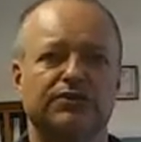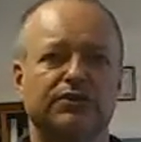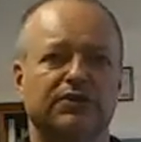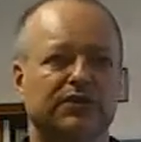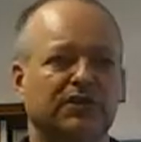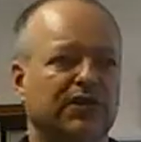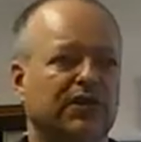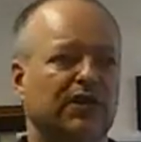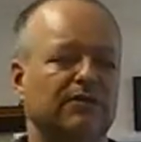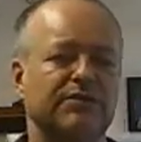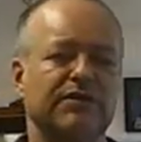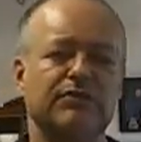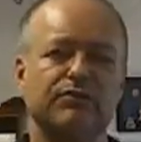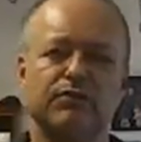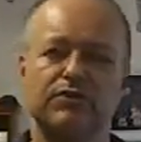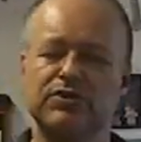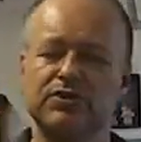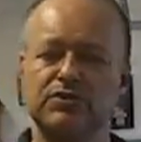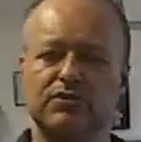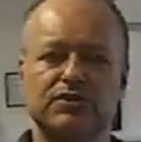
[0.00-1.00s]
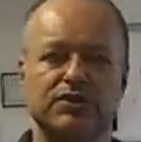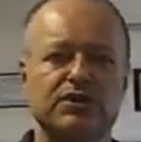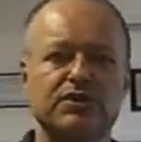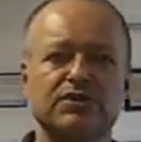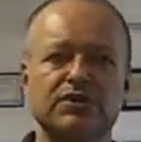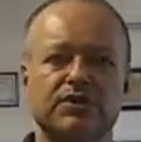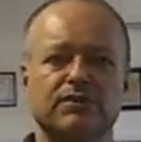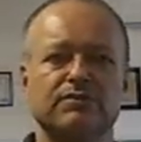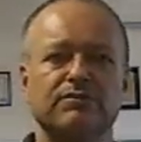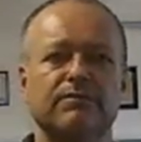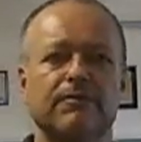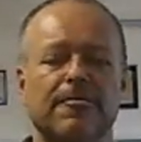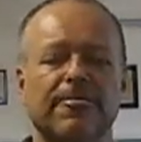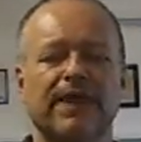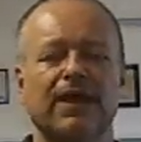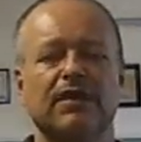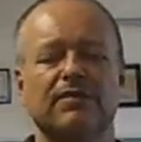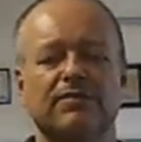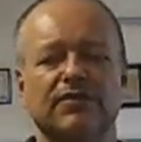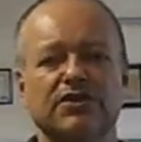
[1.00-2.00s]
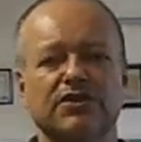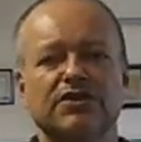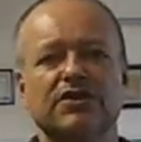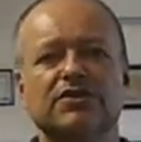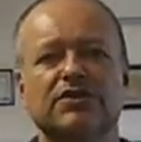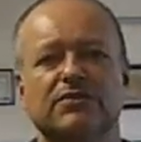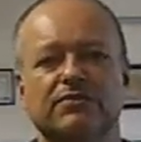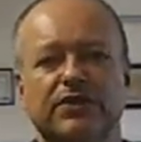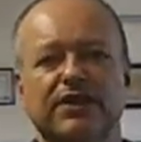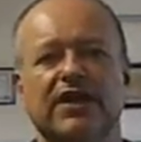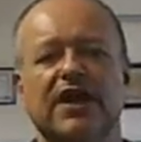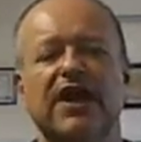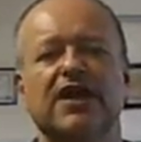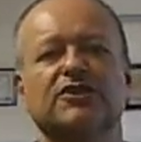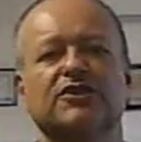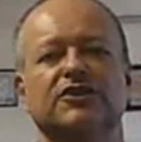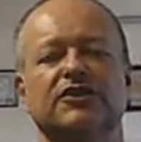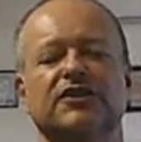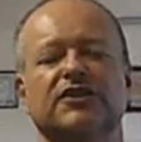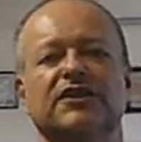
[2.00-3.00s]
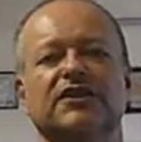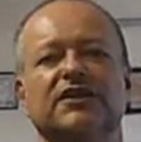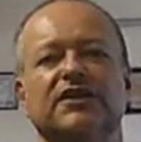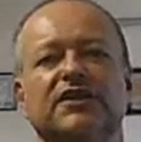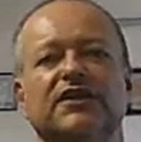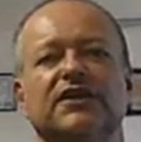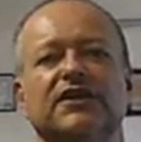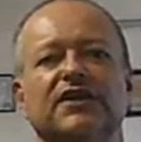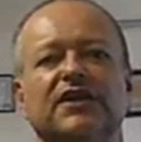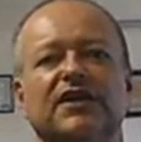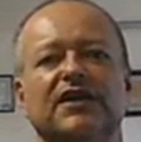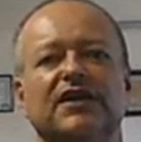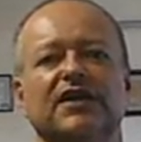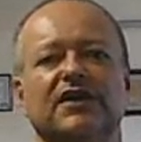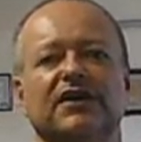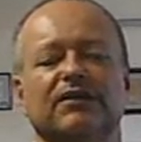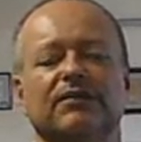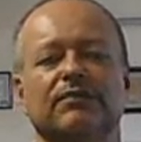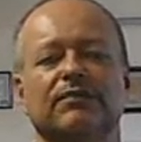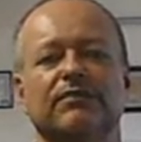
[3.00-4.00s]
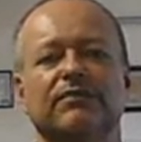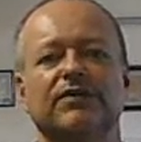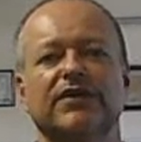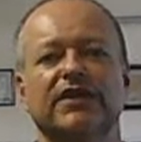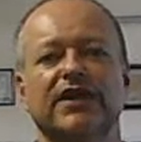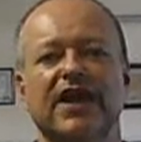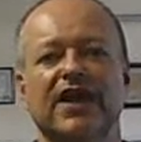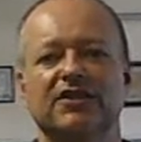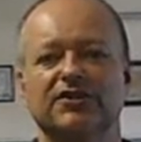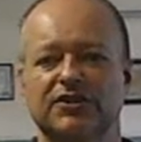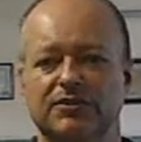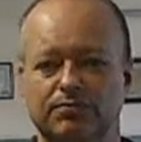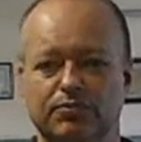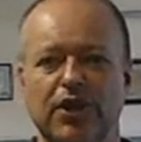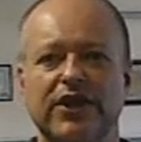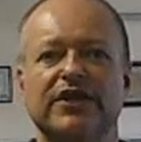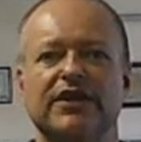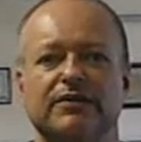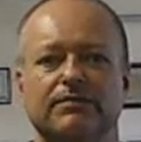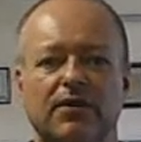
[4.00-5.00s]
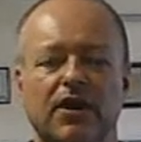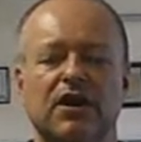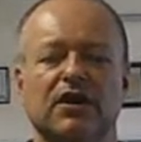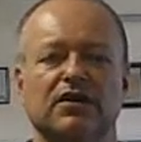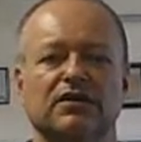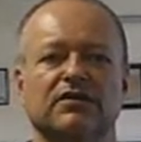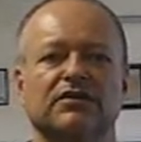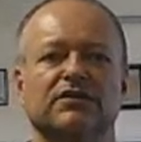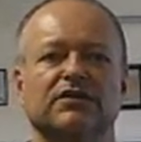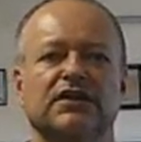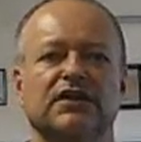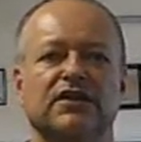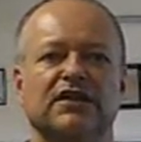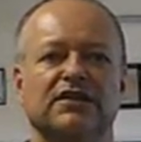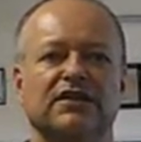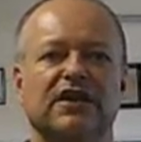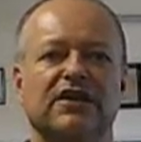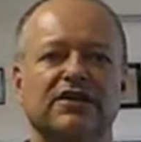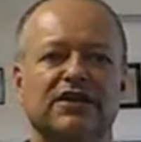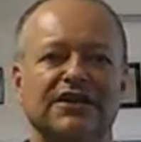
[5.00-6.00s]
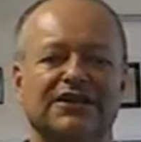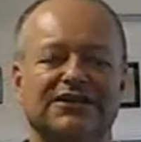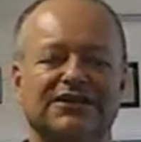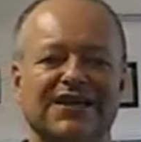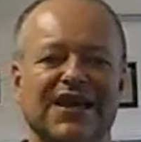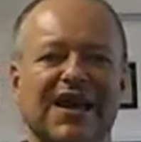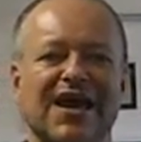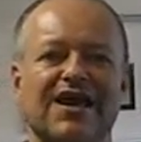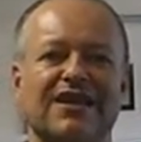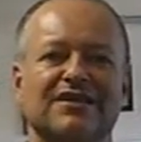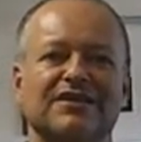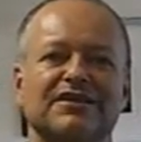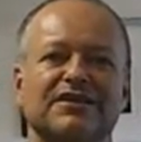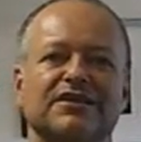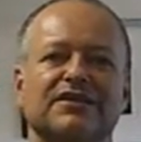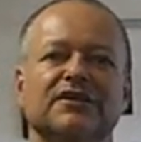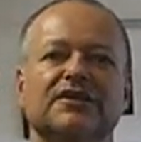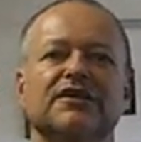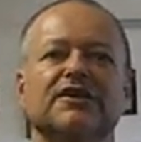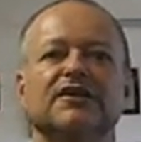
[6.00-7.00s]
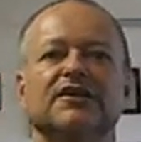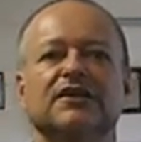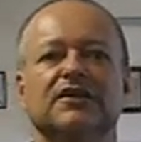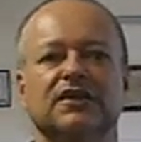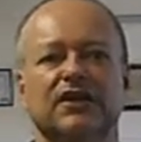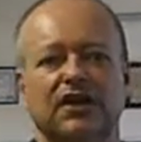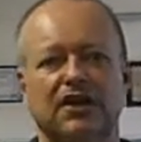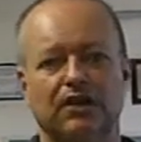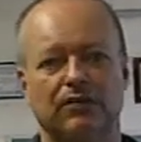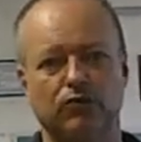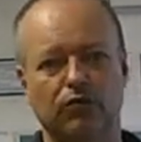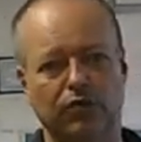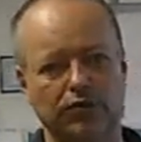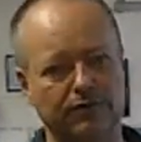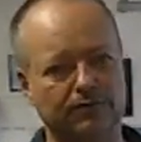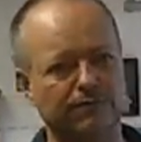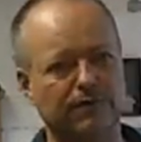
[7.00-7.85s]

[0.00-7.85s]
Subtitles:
even with certain systems, this system can actually break it apart and tell you exactly where the focus